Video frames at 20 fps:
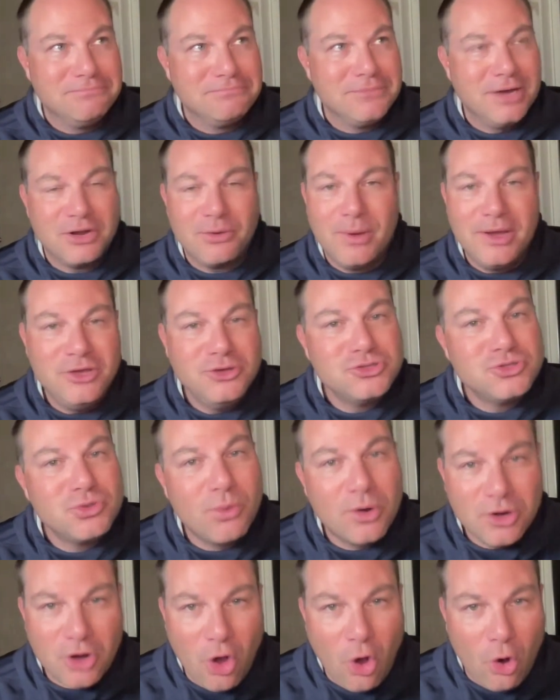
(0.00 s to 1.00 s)
I don't want to use the
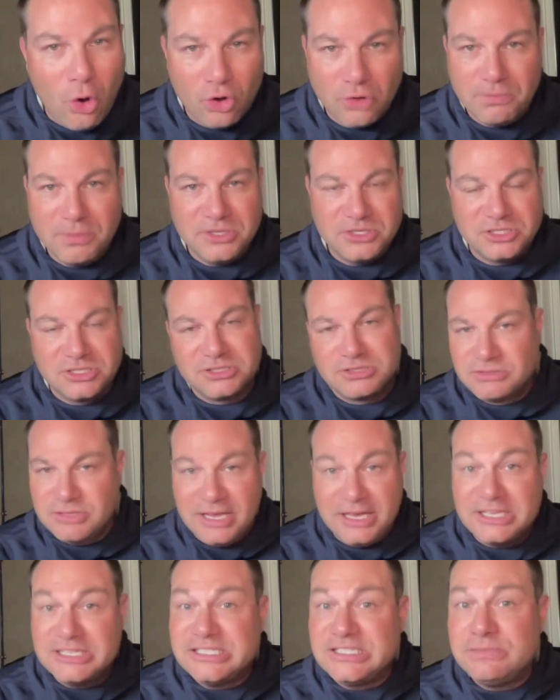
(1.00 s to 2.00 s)
word old, but just
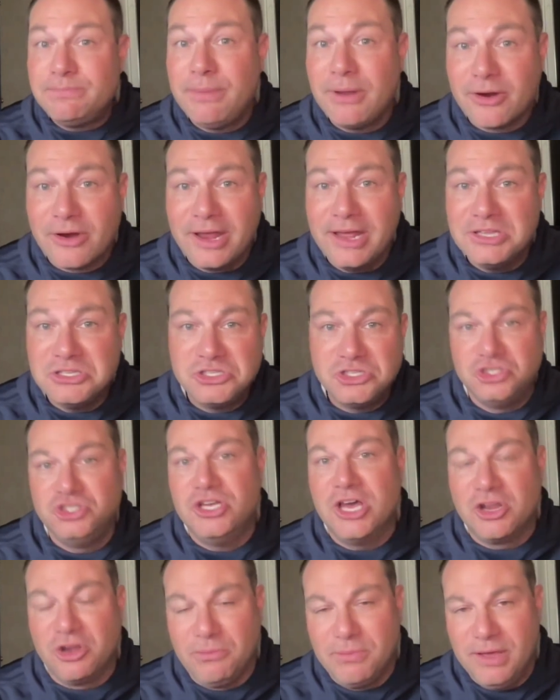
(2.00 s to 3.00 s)
experienced
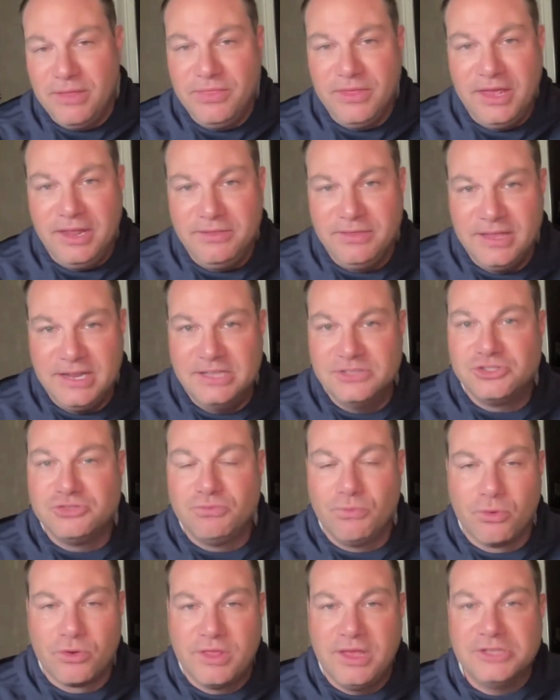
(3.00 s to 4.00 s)
gentlemen that
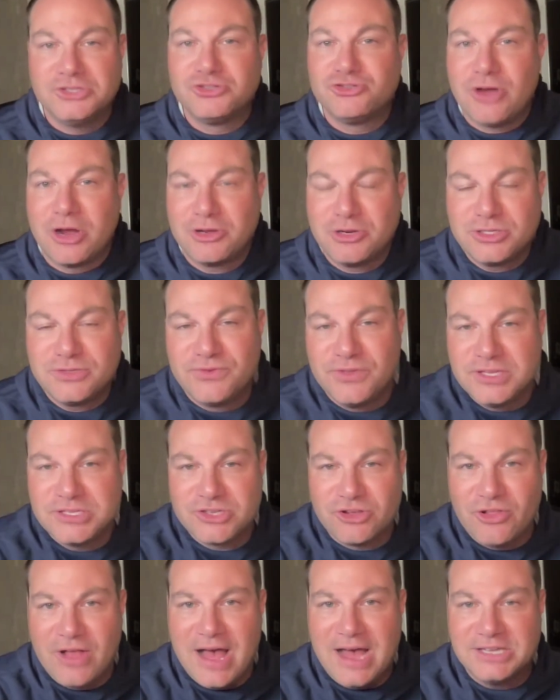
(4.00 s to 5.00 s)
were the instructors for this
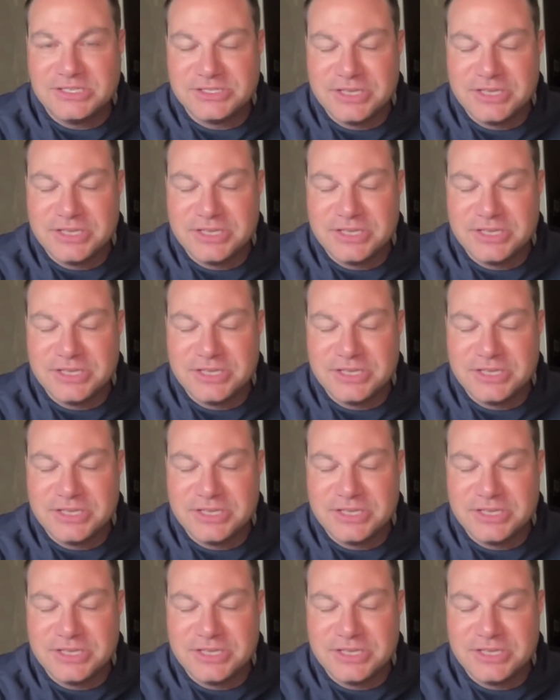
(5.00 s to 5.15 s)
class.